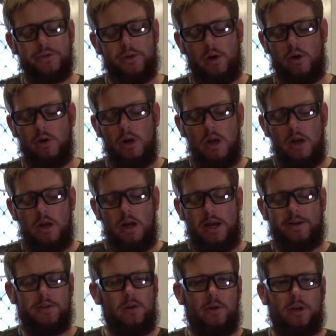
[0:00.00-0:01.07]
So
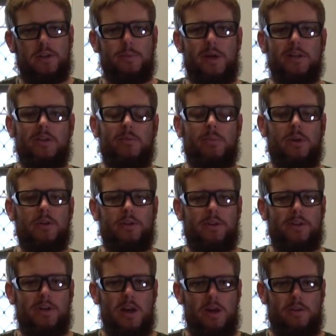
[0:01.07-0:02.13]
it's not expensive because
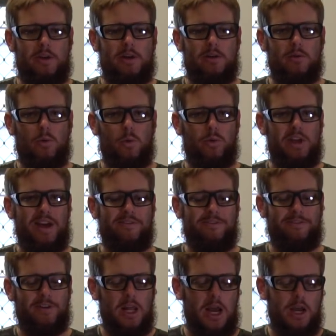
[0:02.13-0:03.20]
it's nothing all
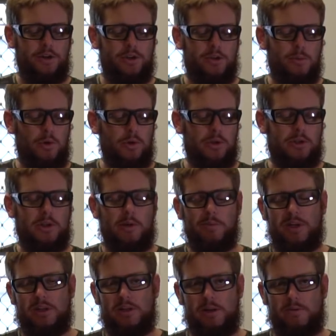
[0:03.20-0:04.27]
that flash. It's more just
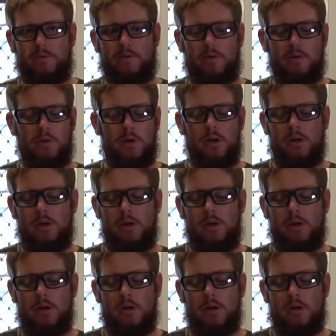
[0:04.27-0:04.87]
something different.